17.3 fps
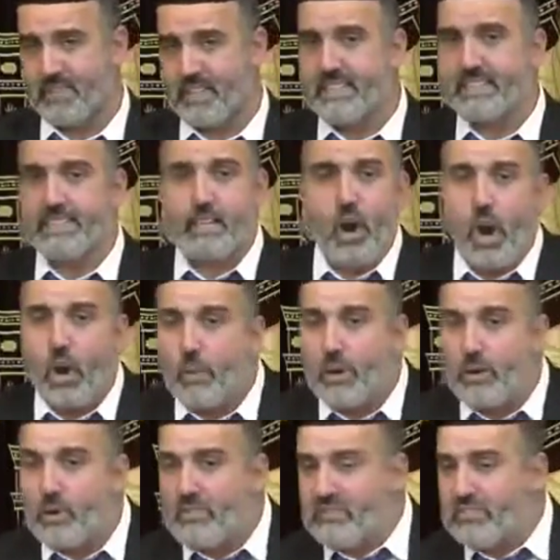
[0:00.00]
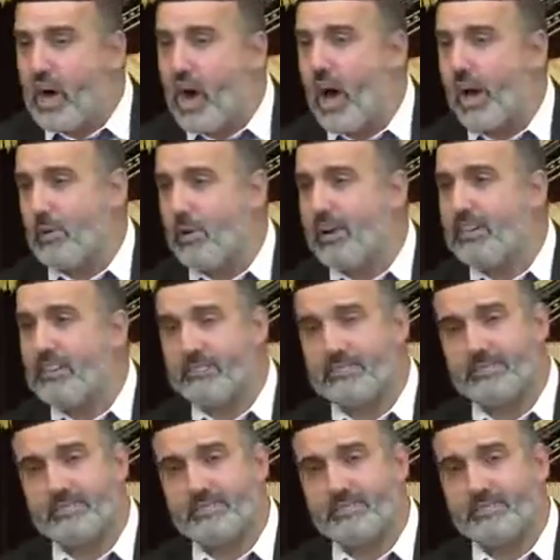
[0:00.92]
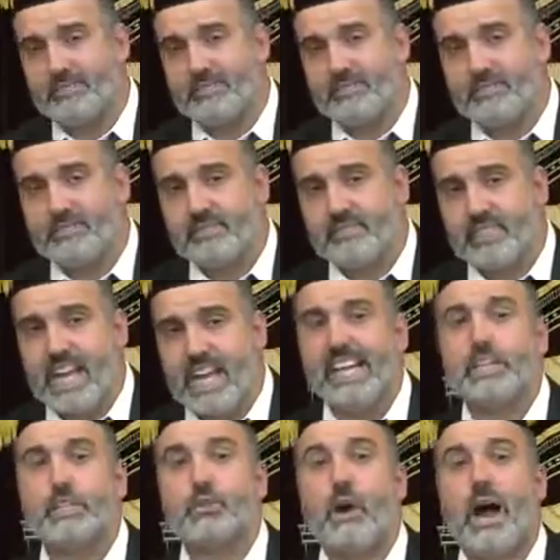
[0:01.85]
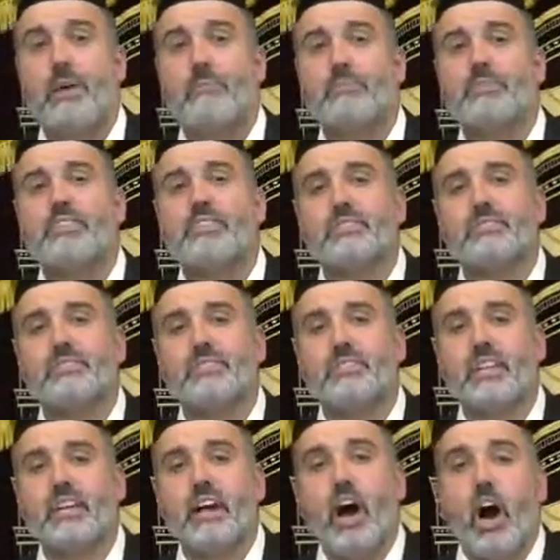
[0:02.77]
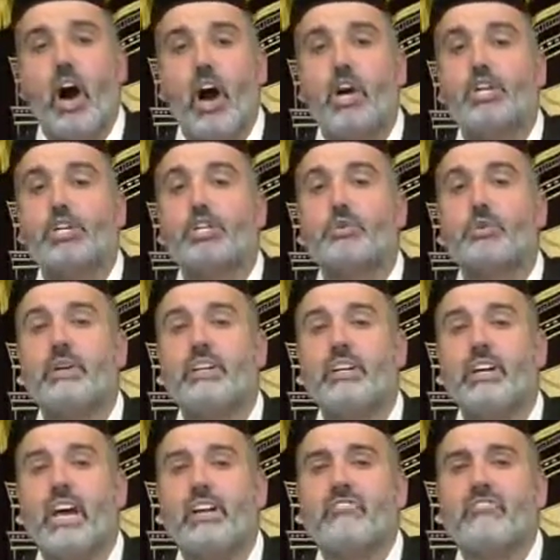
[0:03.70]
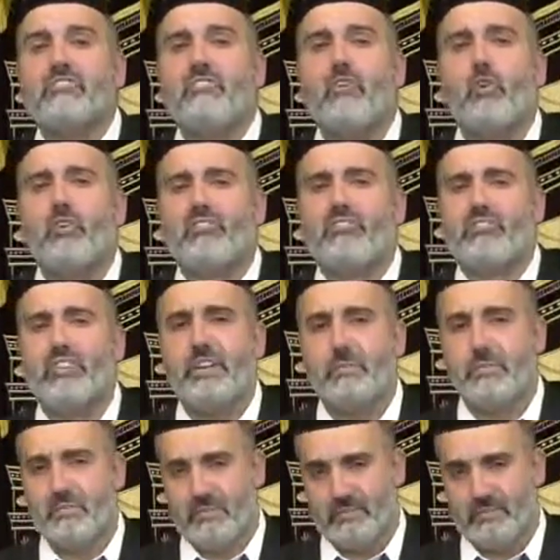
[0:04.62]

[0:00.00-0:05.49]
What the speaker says: the car went off the highway and dropped 104 feet